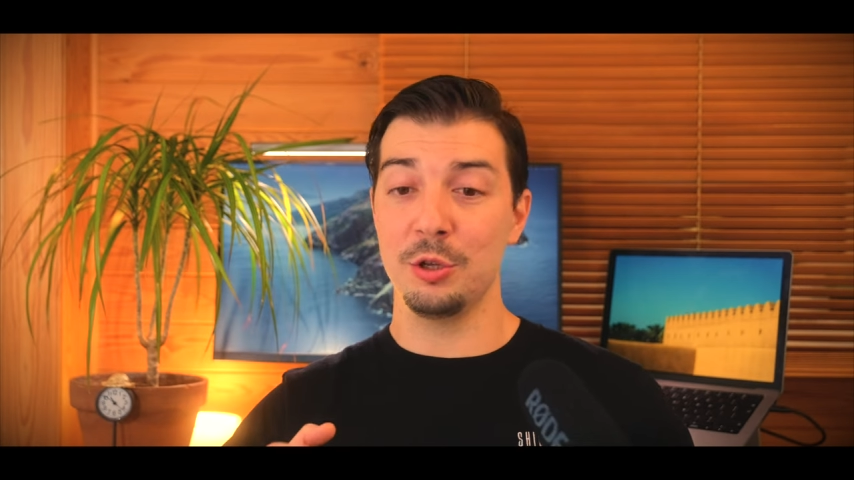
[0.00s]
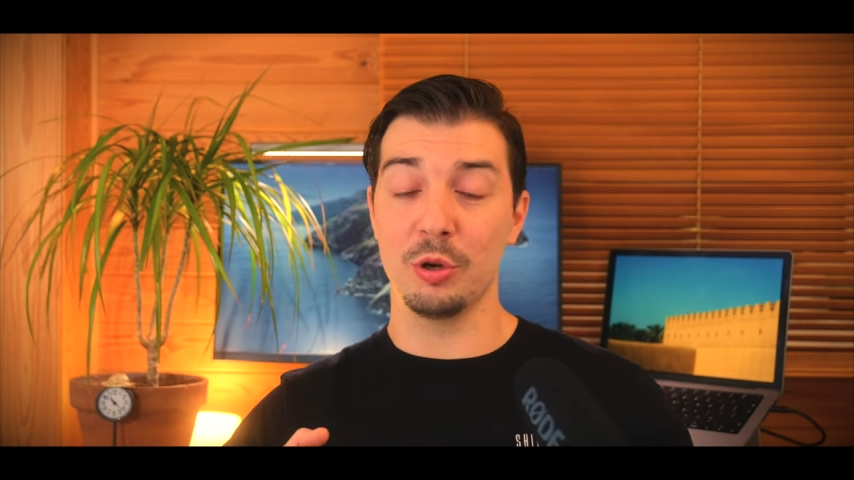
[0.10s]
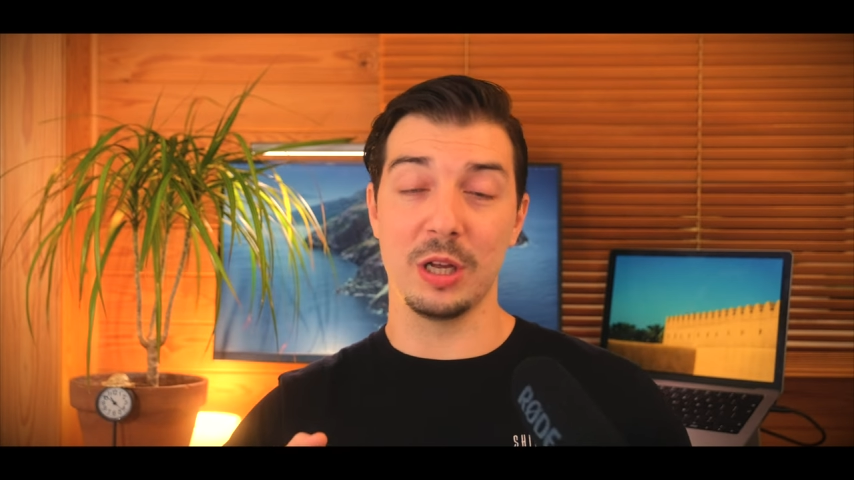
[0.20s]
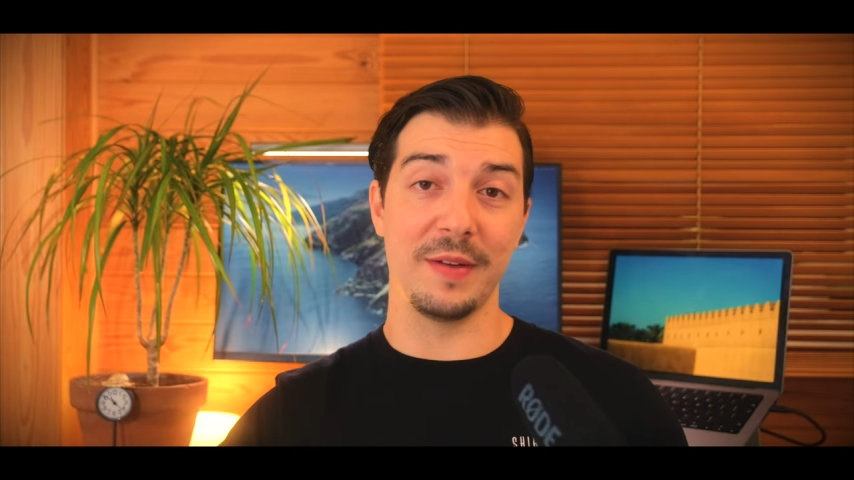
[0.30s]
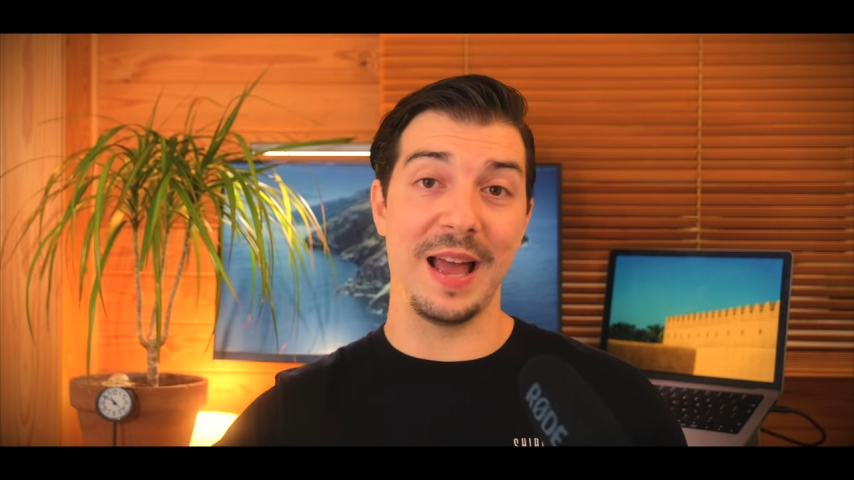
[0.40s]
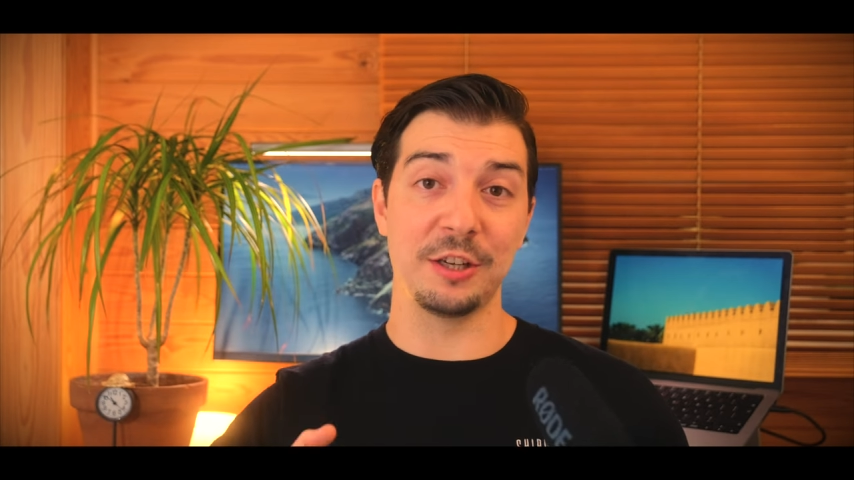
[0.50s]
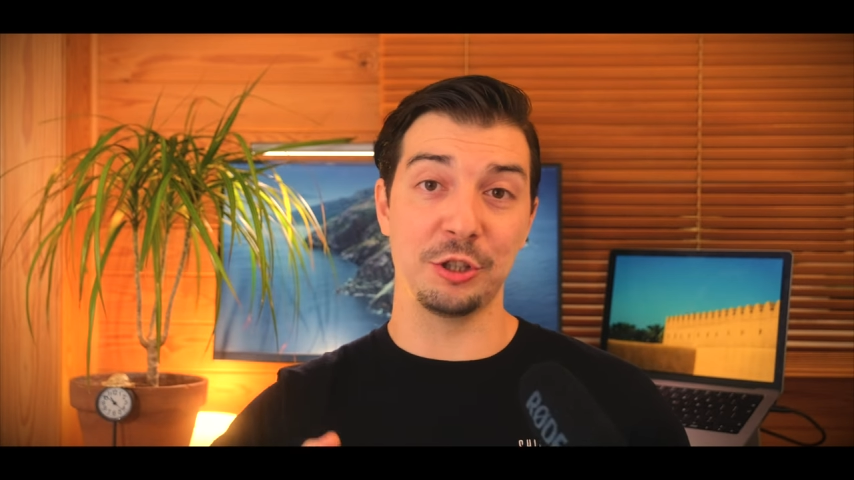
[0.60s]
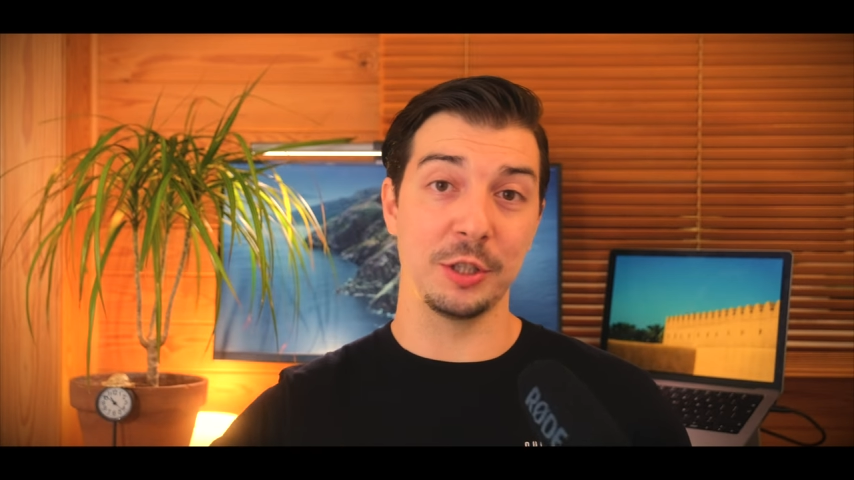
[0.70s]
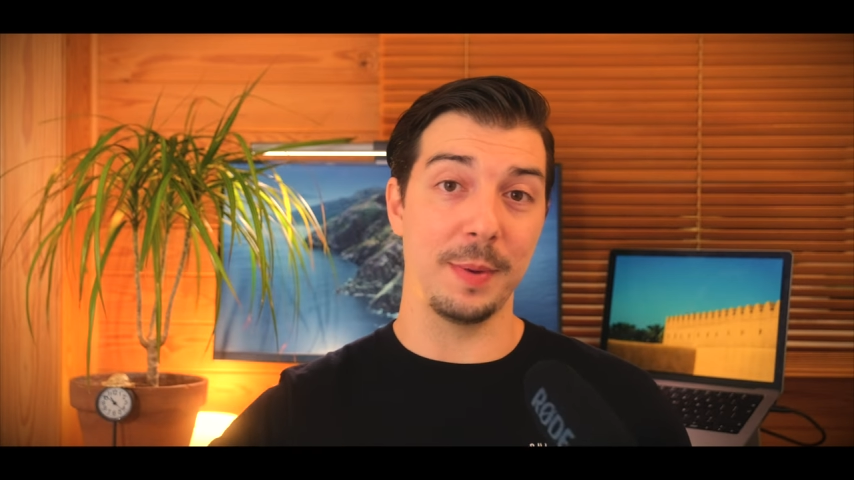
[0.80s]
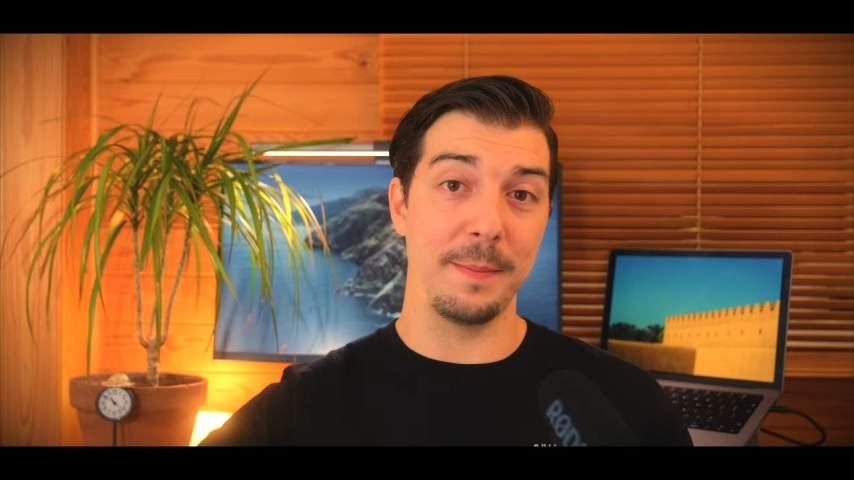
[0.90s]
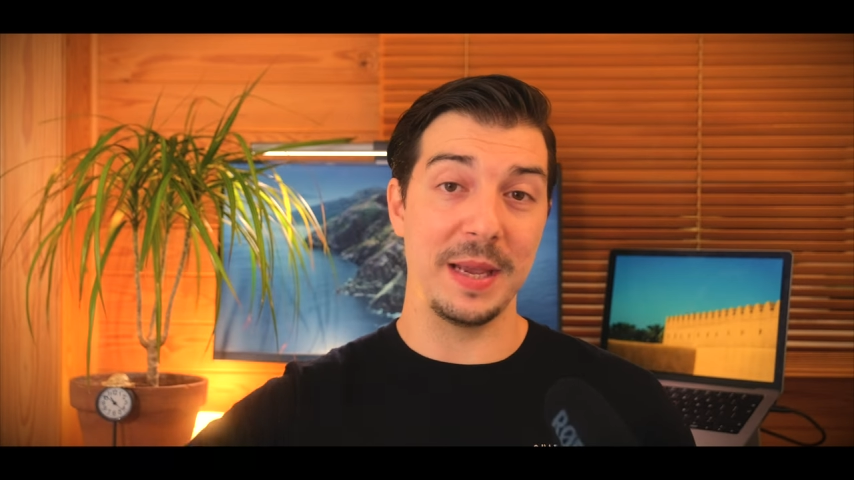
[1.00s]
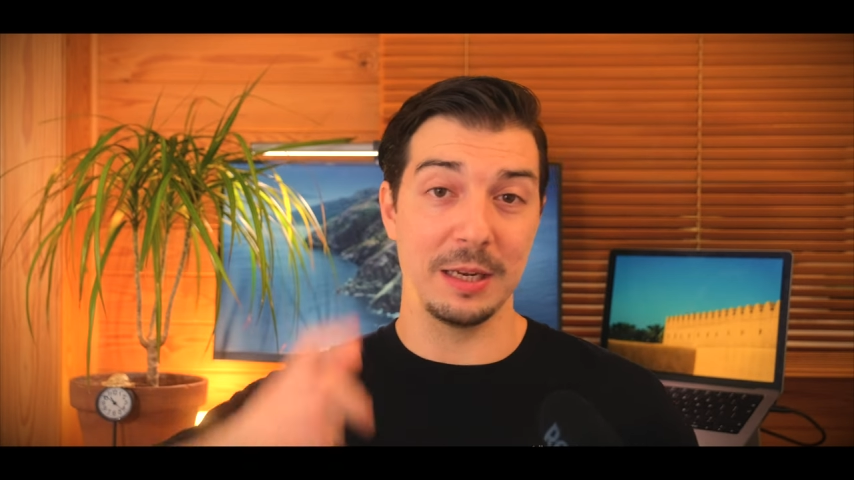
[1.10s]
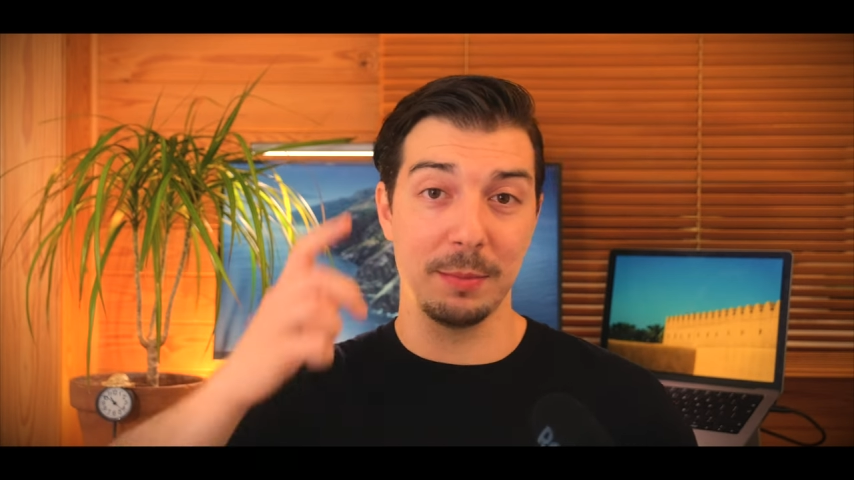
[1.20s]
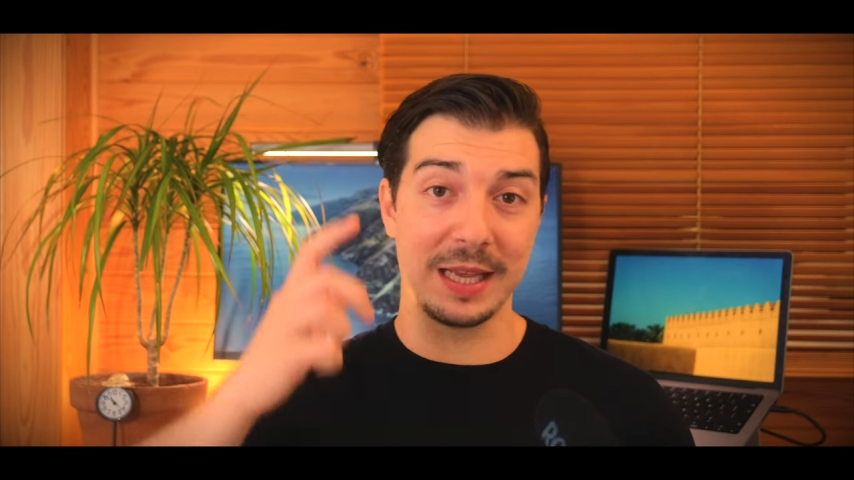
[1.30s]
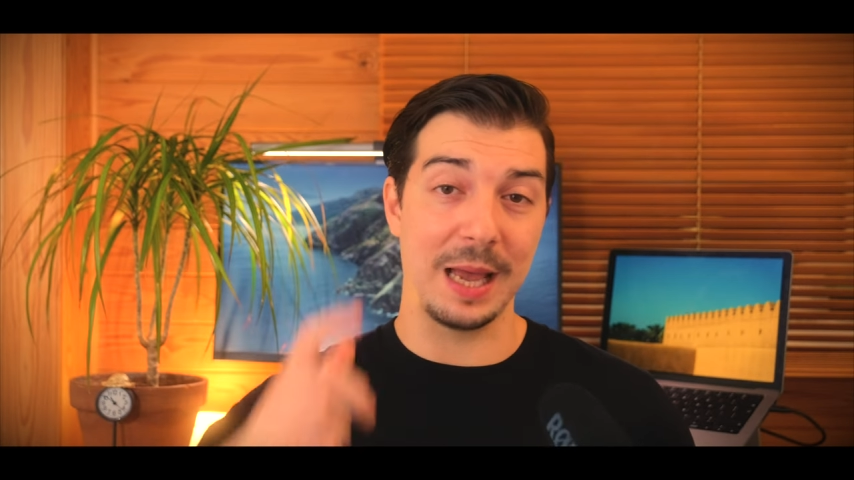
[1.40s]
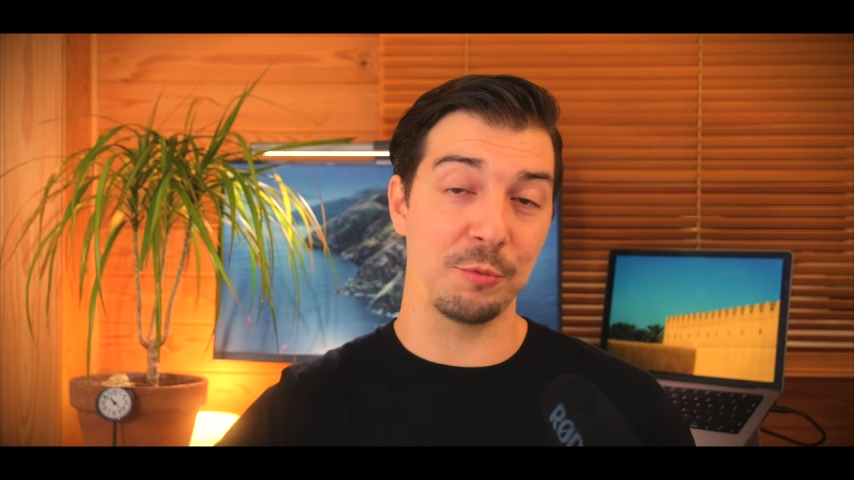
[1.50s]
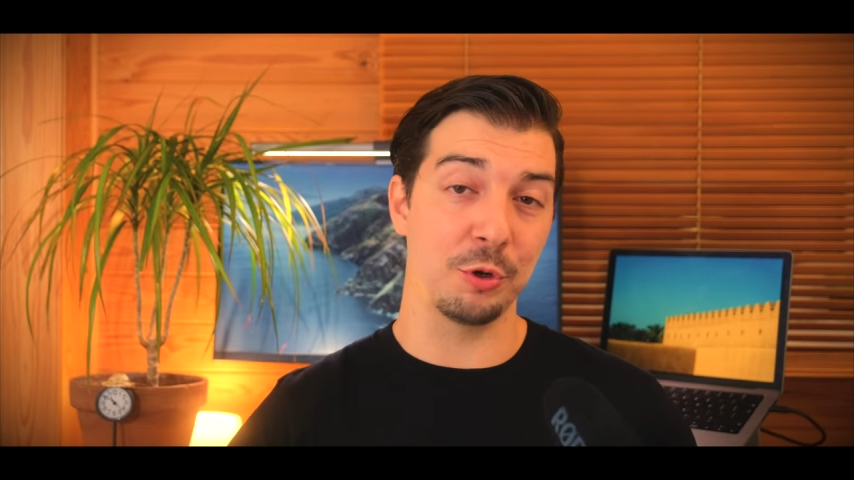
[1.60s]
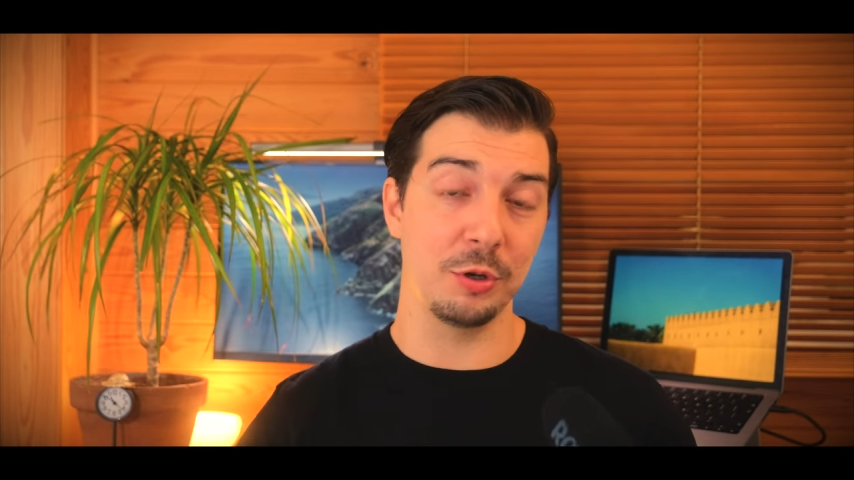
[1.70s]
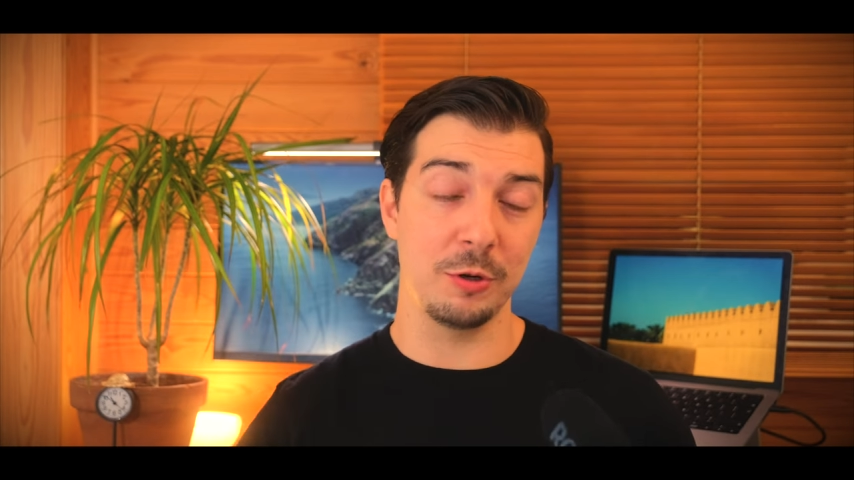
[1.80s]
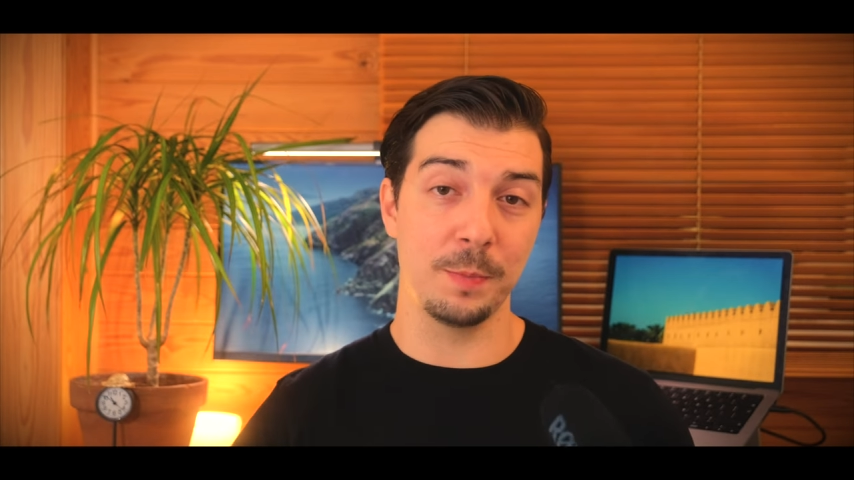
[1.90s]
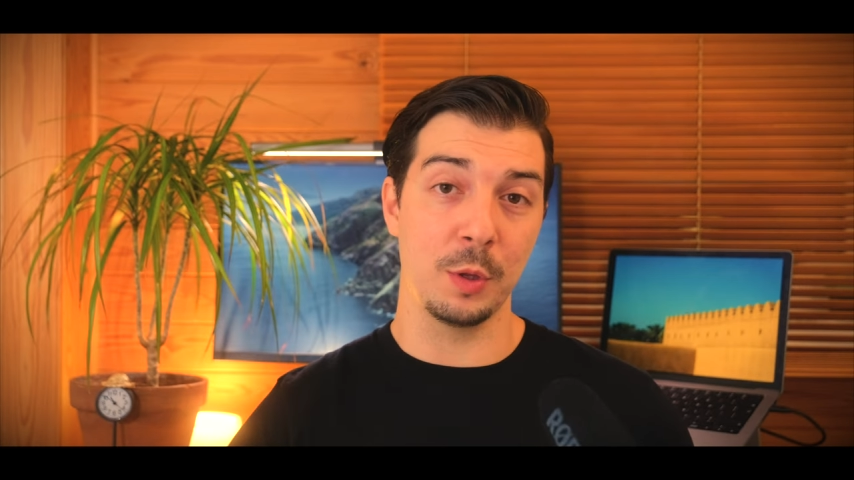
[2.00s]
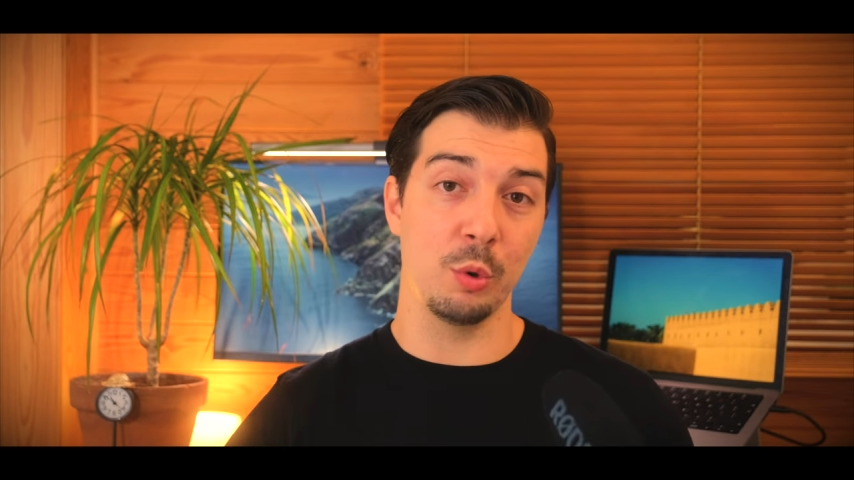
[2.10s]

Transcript: you're kind of anxious about picking up the camera or not.